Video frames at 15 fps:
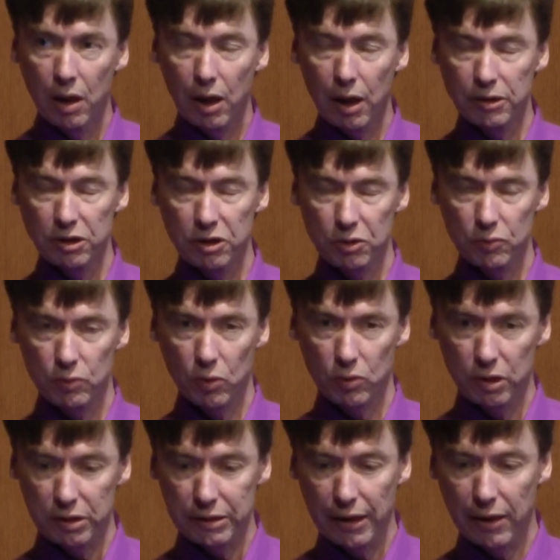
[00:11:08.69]
I just
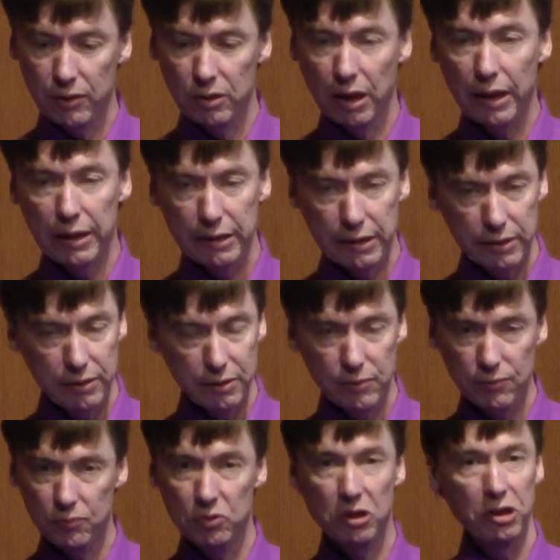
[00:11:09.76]
wrote it down like
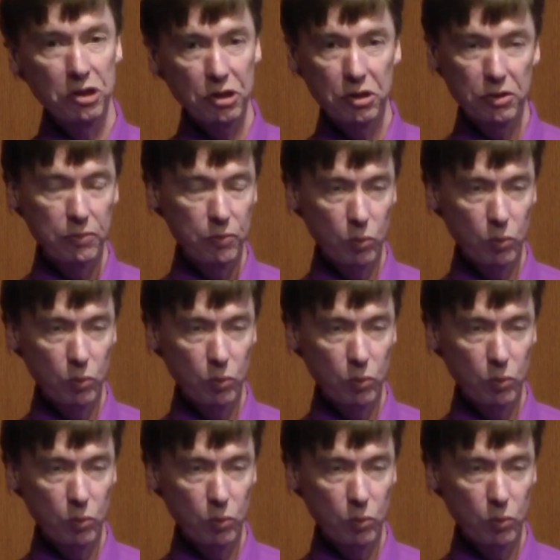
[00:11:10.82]
this.